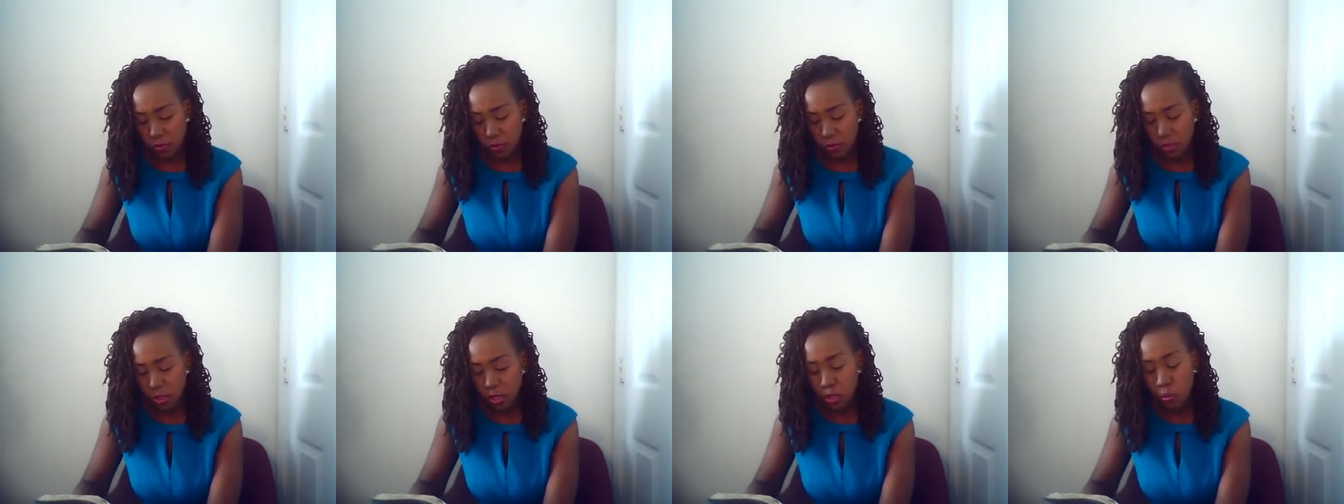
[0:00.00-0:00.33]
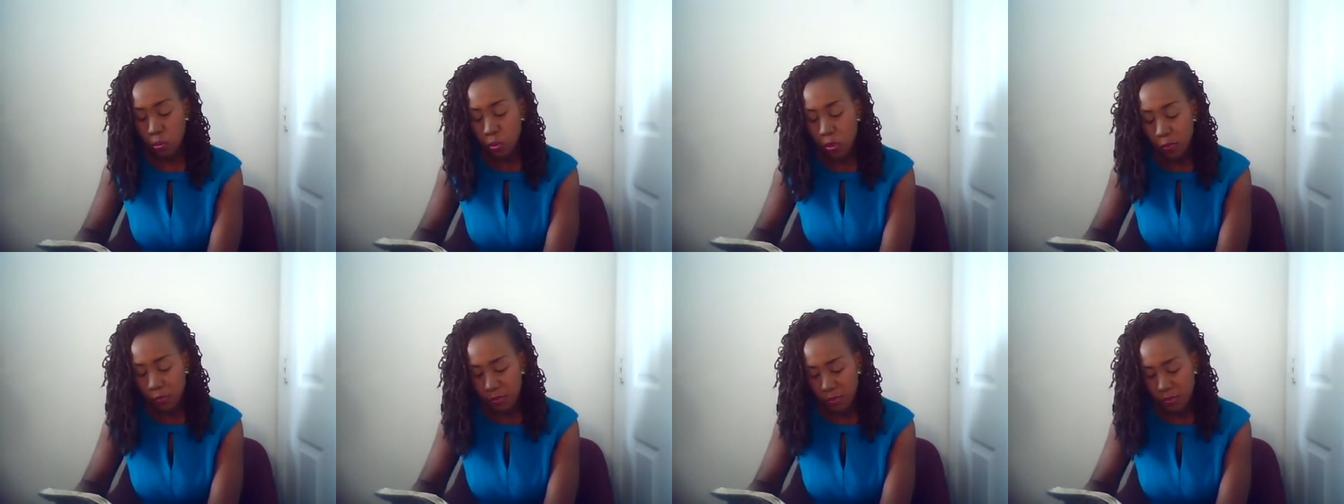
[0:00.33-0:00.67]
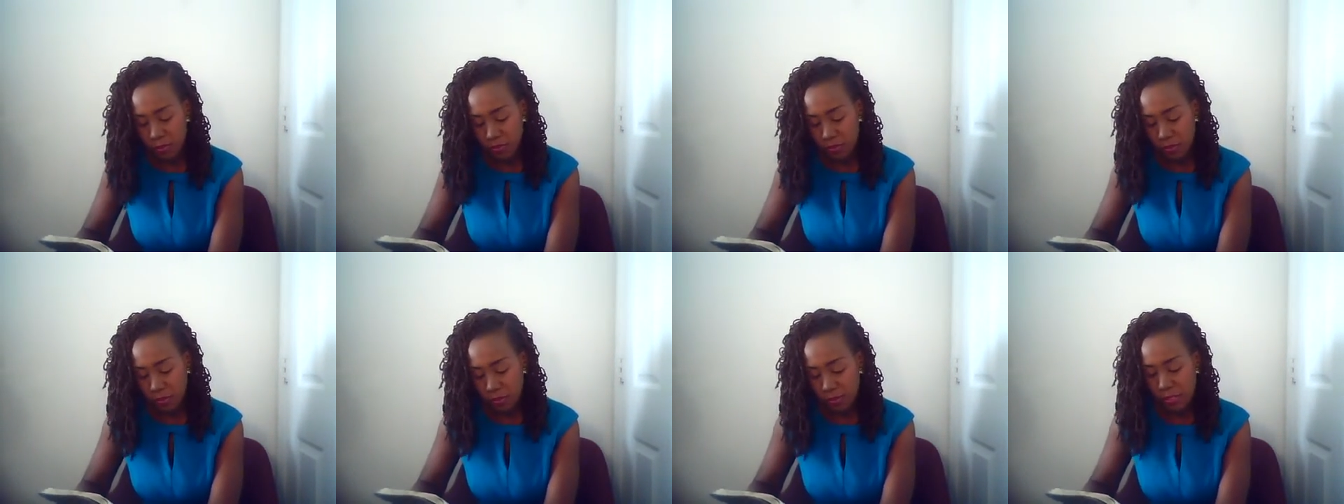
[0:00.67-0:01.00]
A woman of
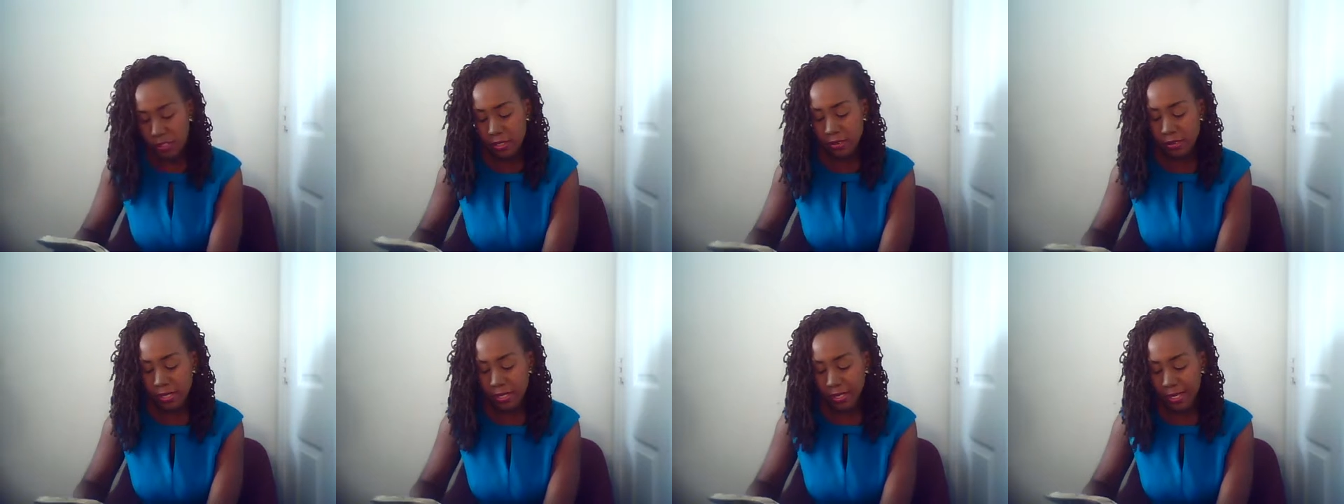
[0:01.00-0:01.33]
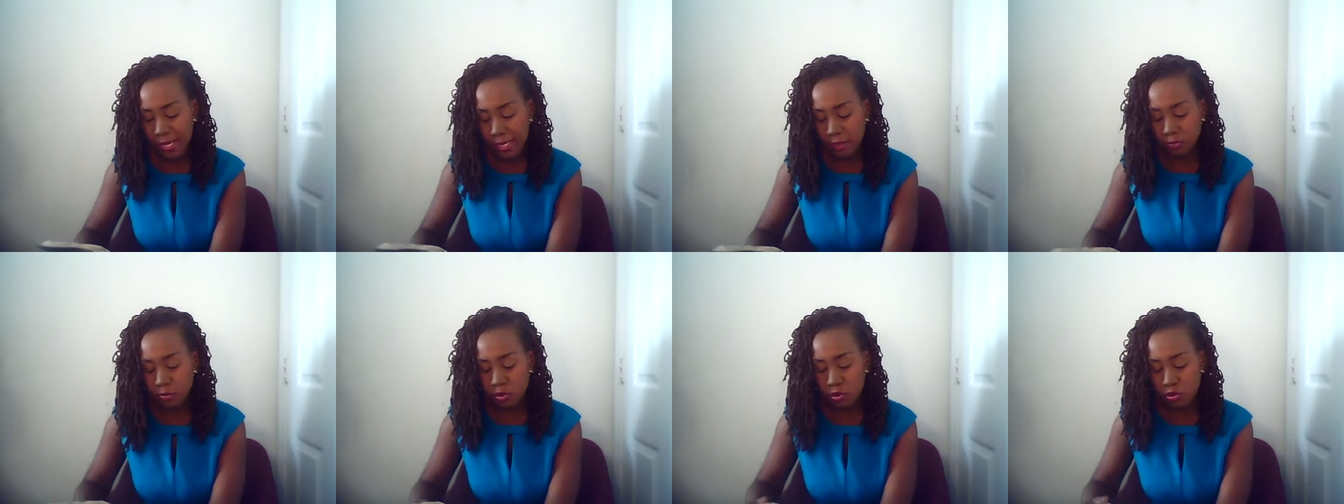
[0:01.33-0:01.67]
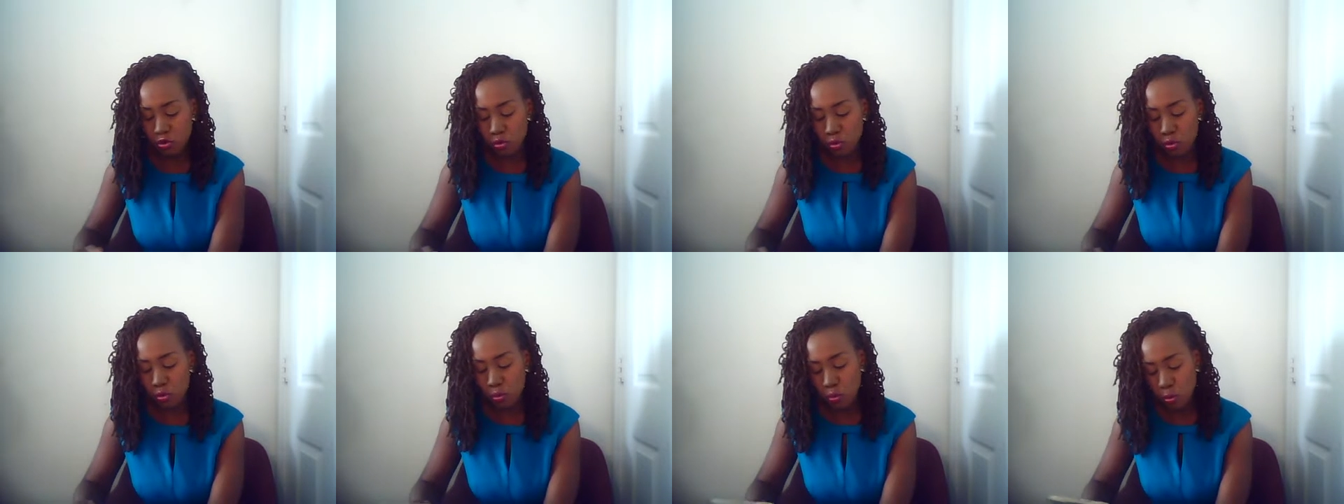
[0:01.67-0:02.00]
Samaria came to
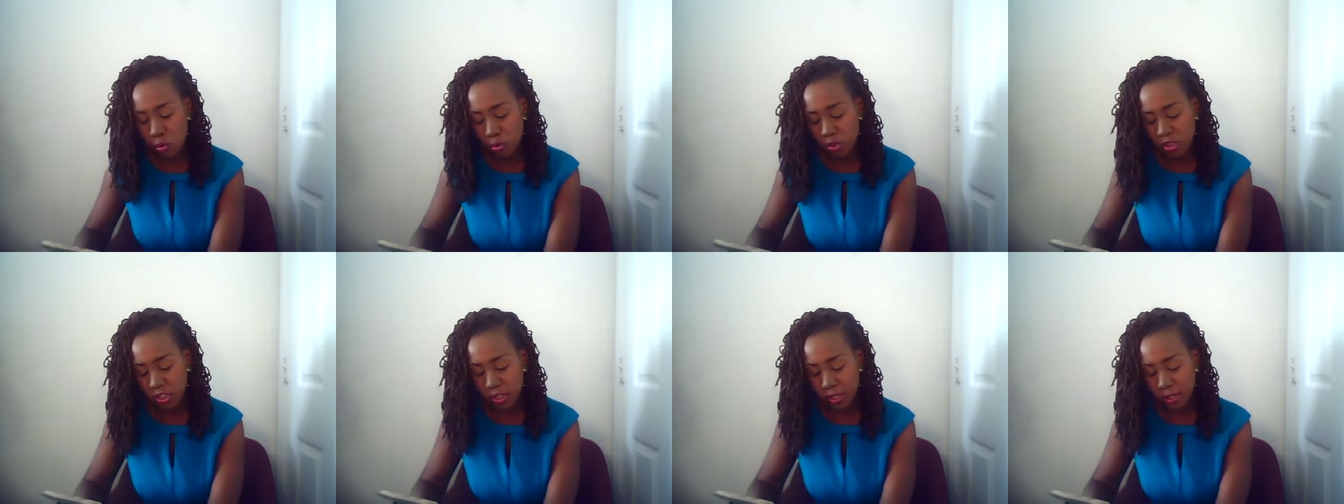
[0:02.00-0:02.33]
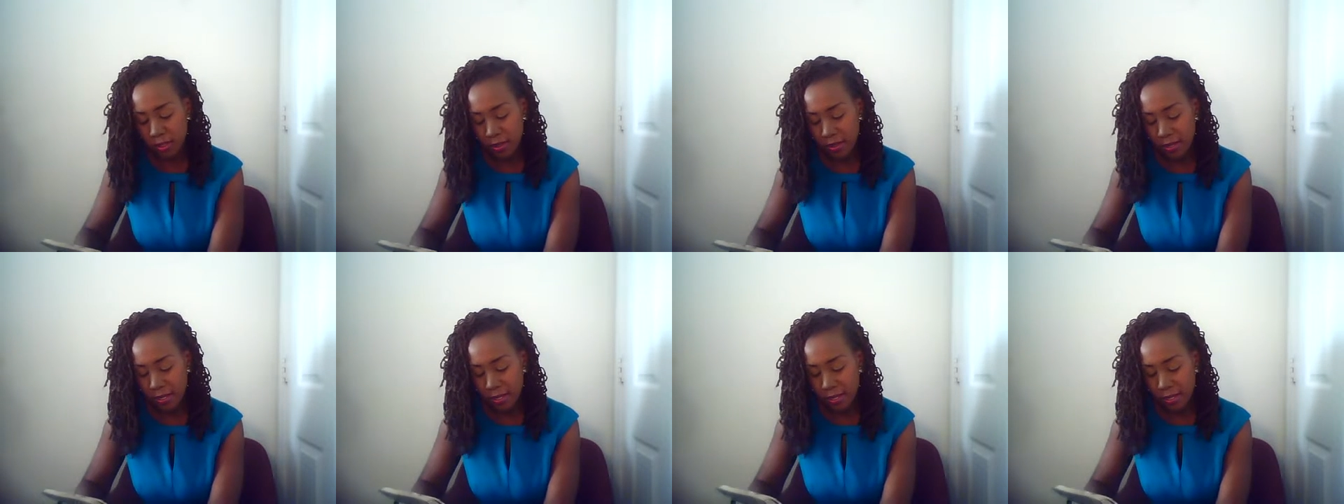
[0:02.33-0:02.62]
draw water,